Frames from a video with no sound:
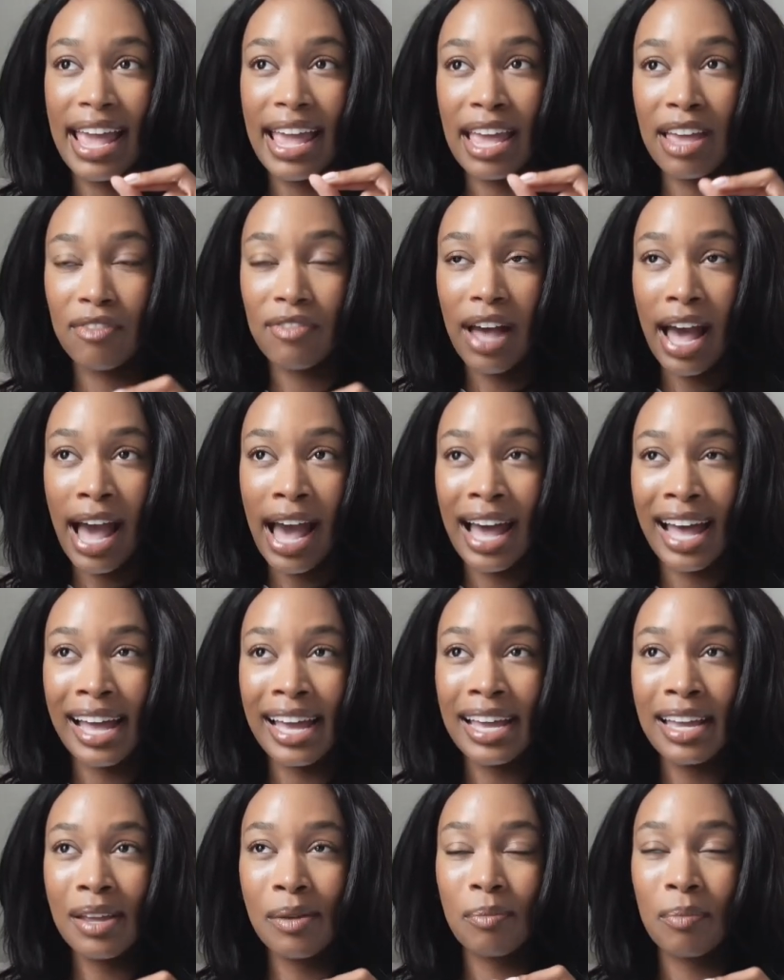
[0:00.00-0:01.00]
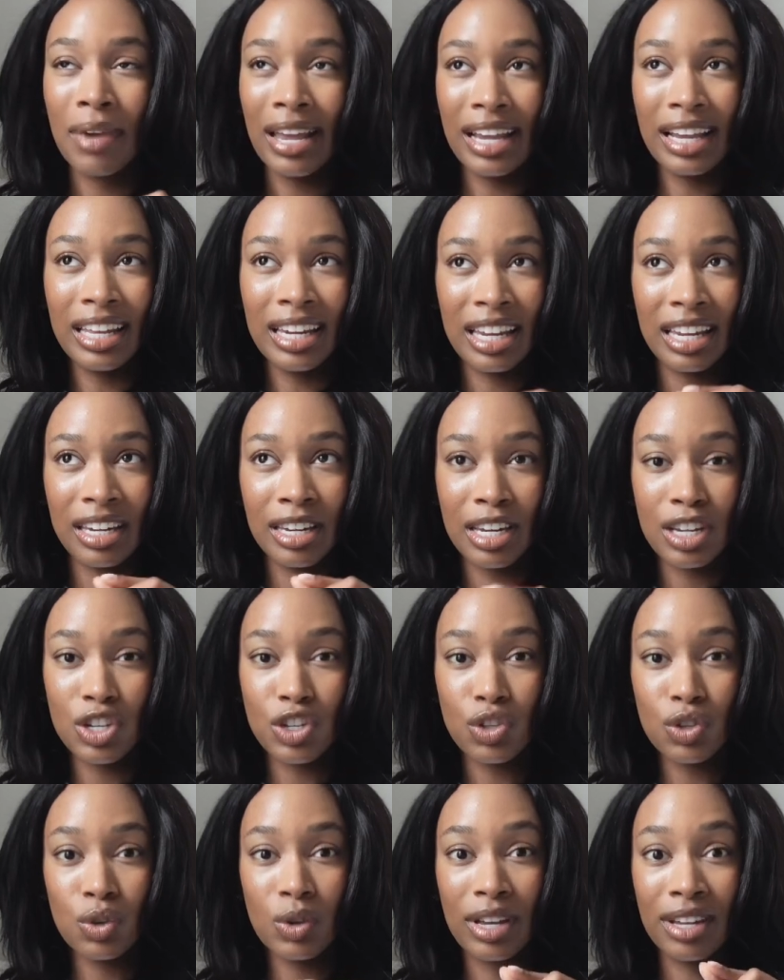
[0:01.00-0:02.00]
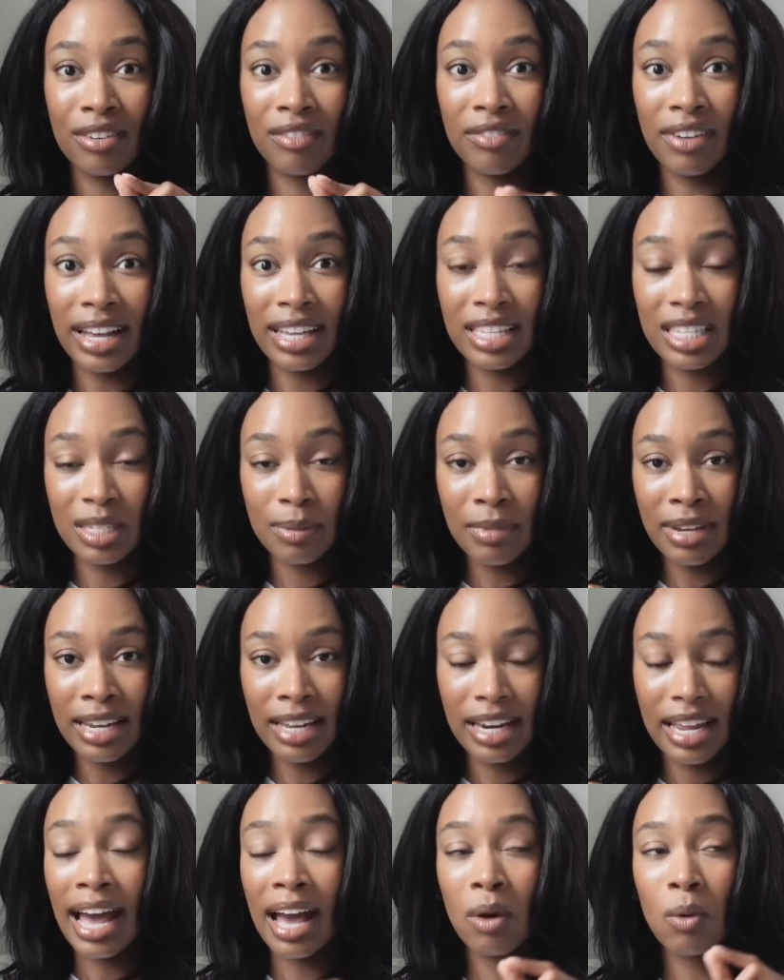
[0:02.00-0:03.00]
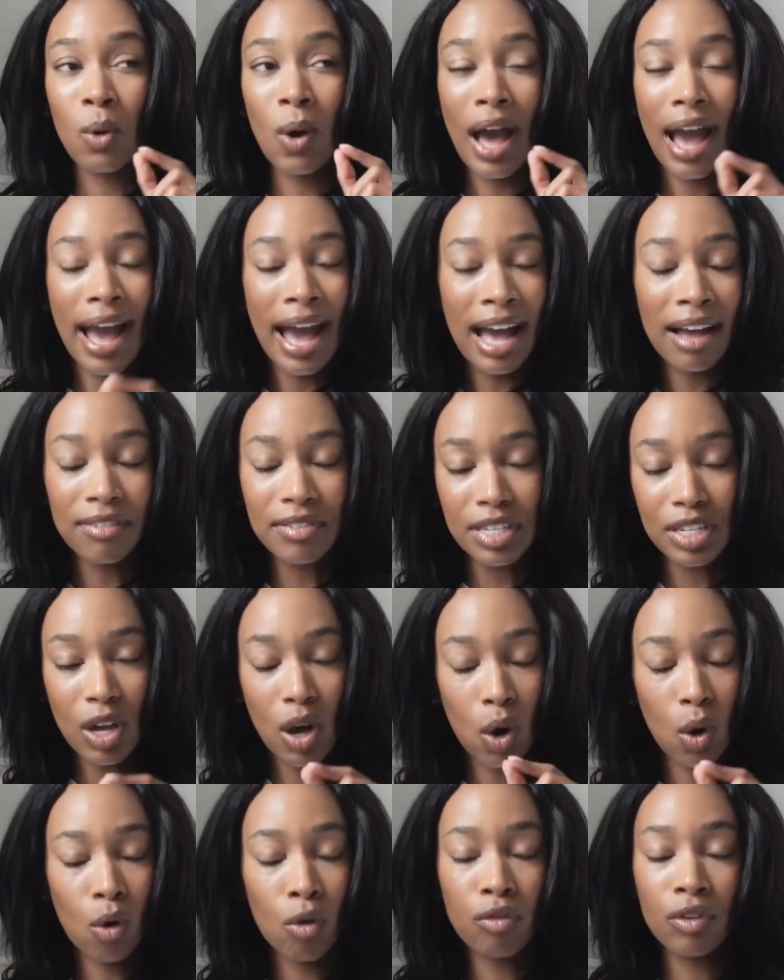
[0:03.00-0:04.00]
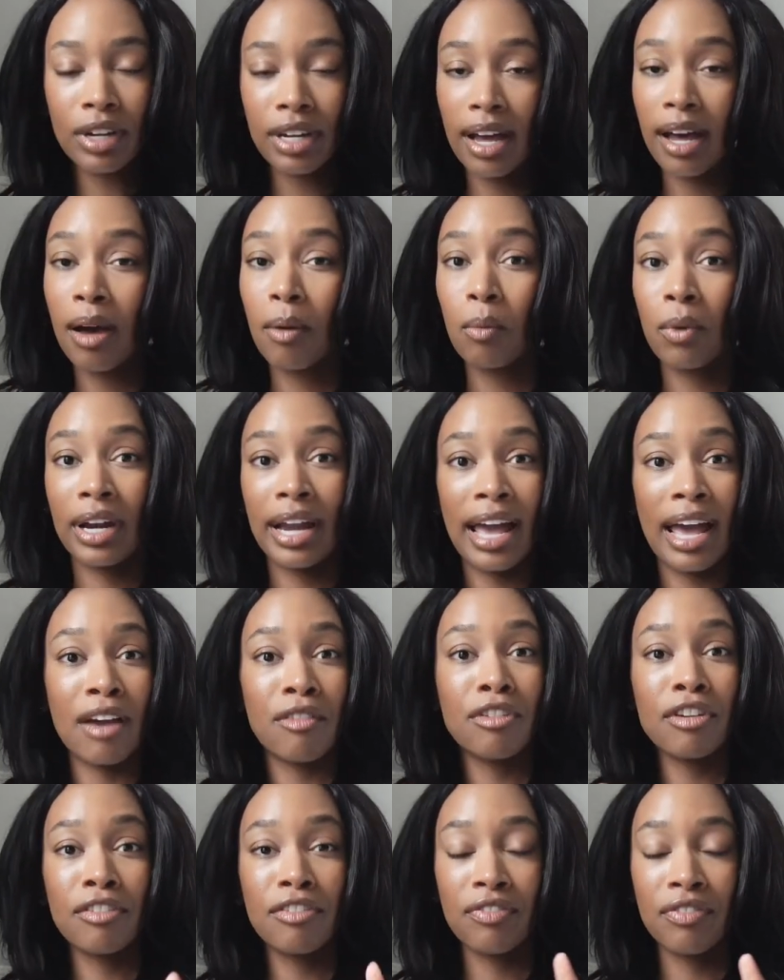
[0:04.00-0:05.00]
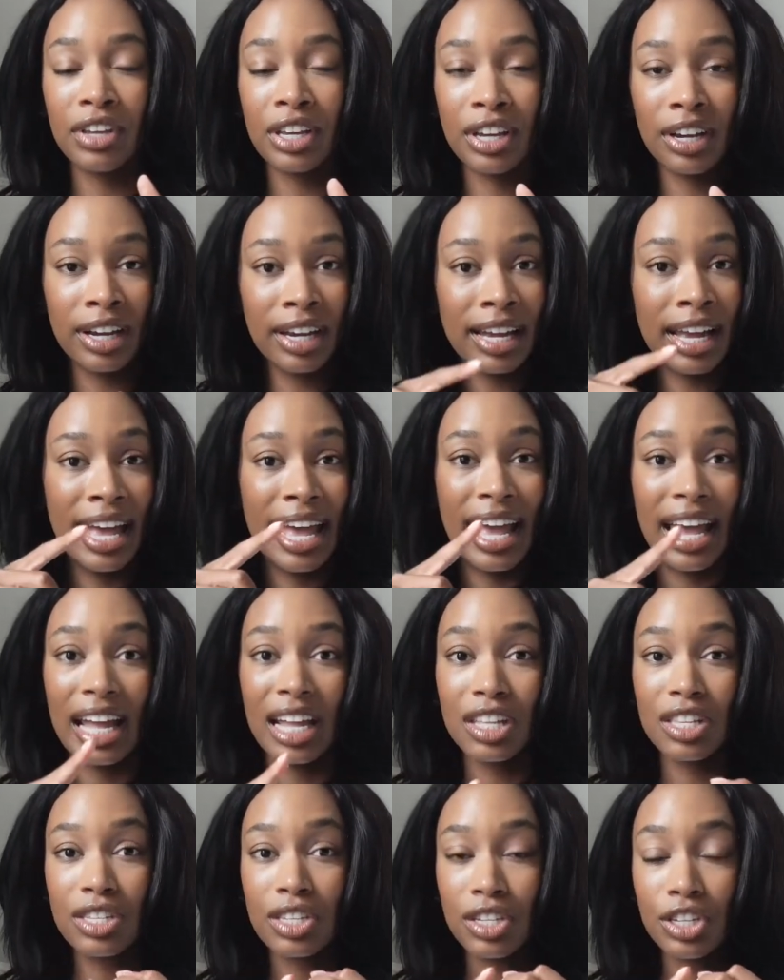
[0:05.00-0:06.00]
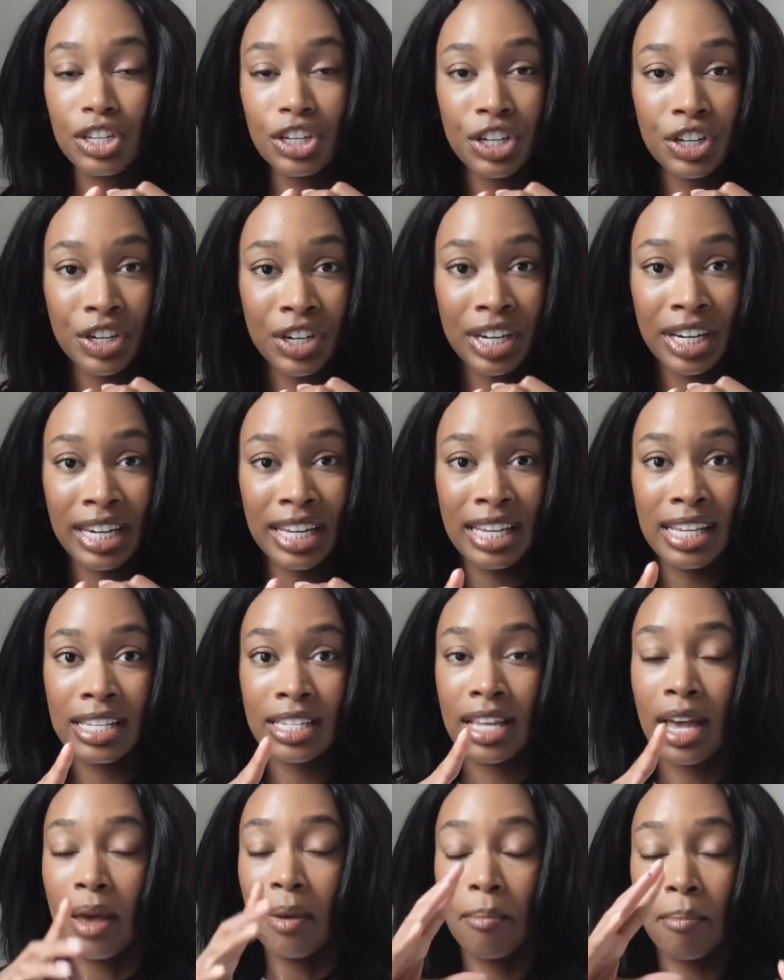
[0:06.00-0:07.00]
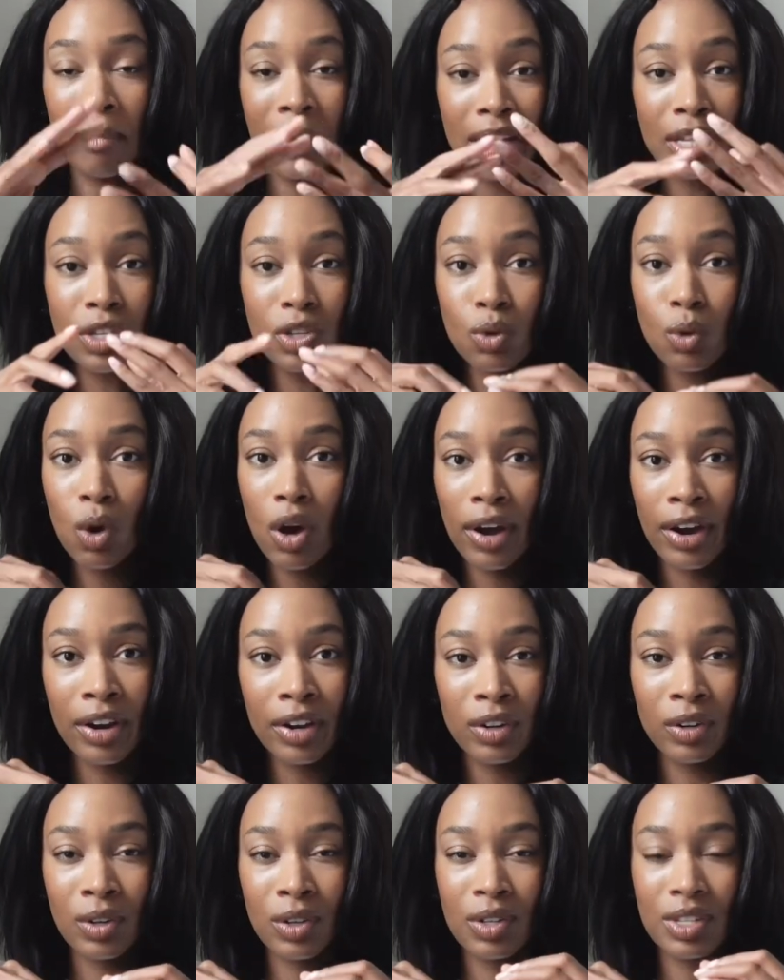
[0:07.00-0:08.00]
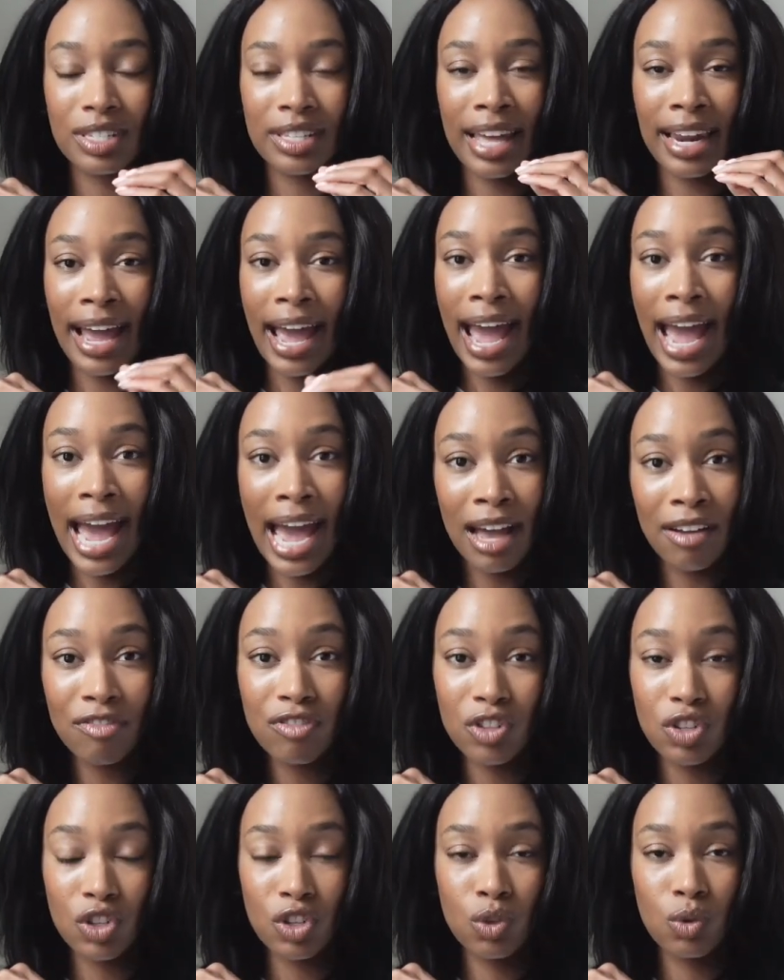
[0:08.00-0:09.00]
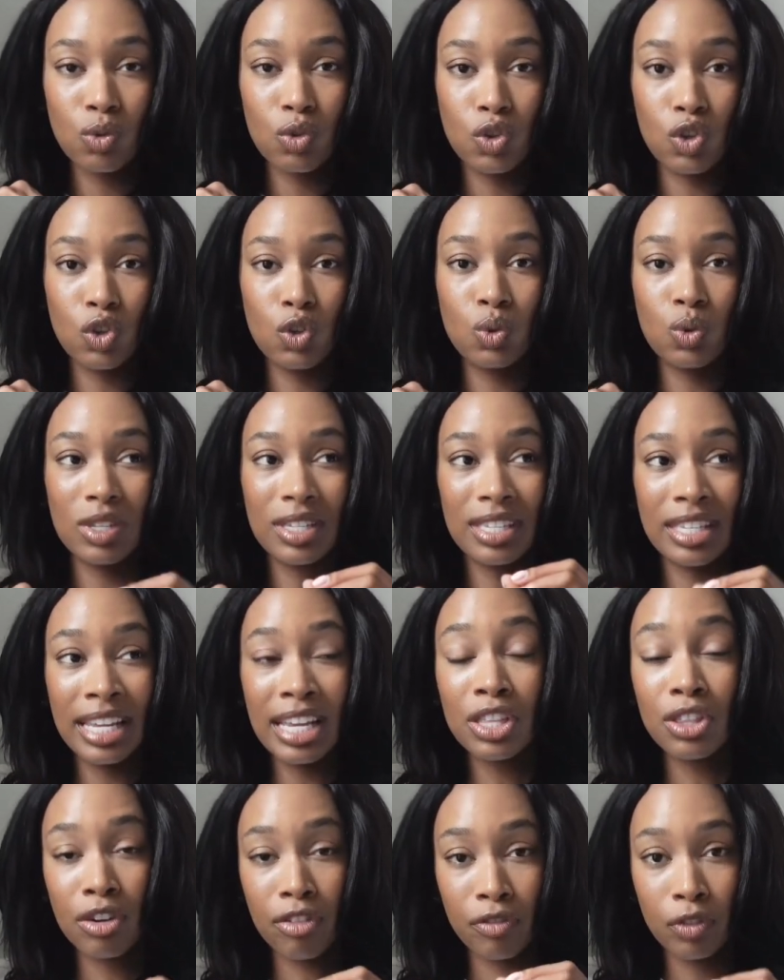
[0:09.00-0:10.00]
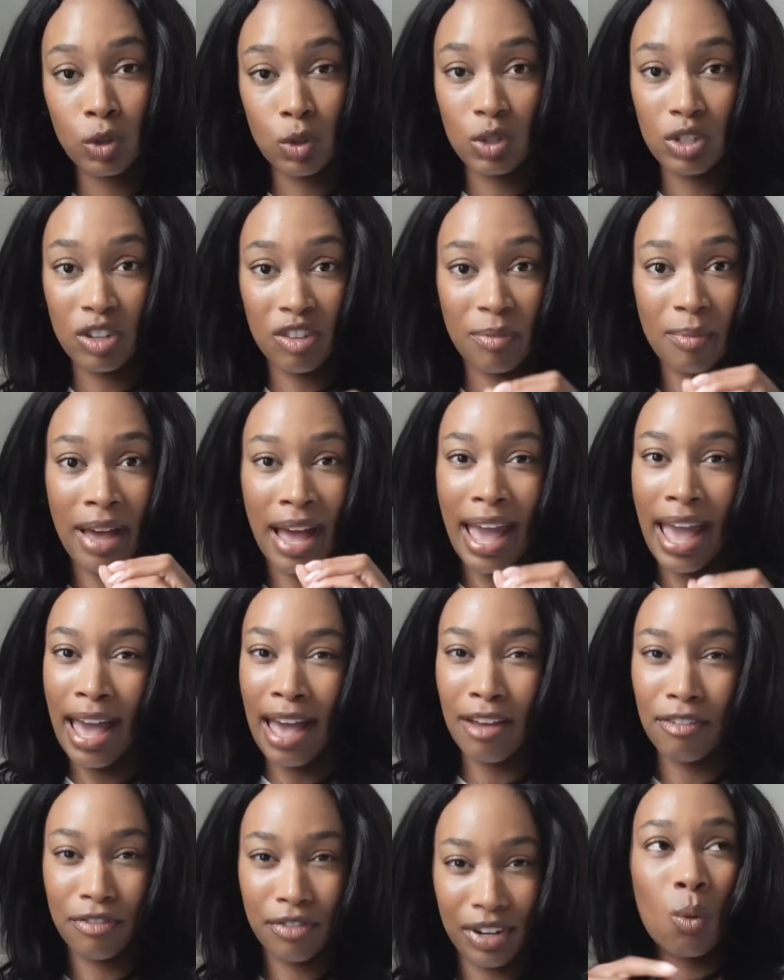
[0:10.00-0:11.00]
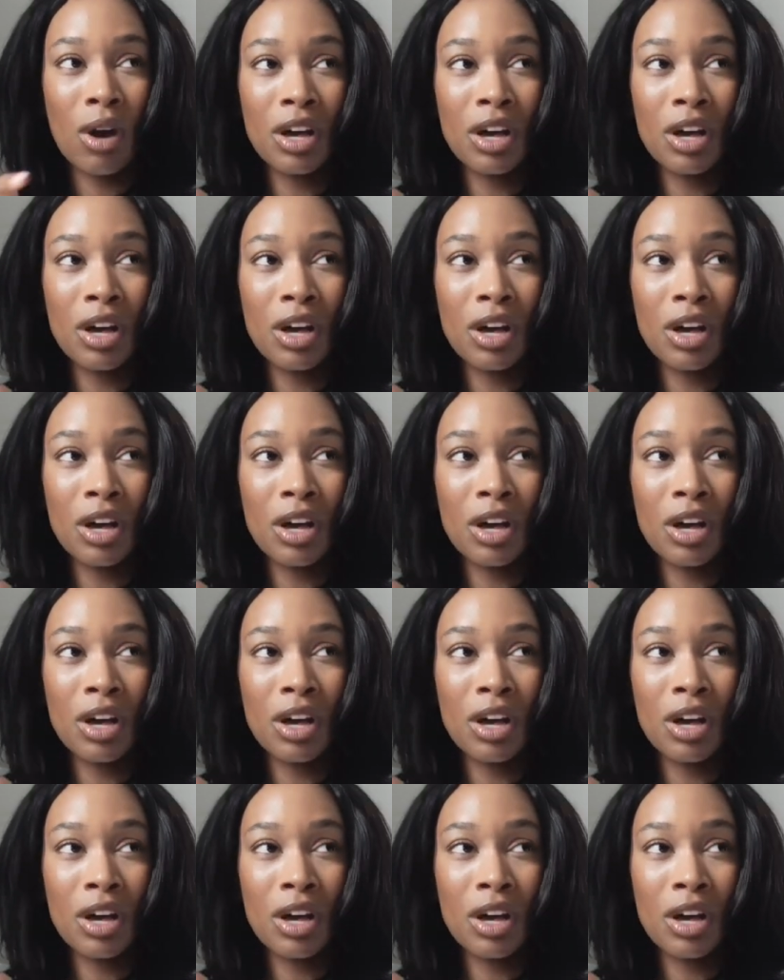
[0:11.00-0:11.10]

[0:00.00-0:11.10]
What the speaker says: If I make an initial investment, I will have to overcome whatever fear, insecurities, mental hurdles that I have to see the fruits of my effort.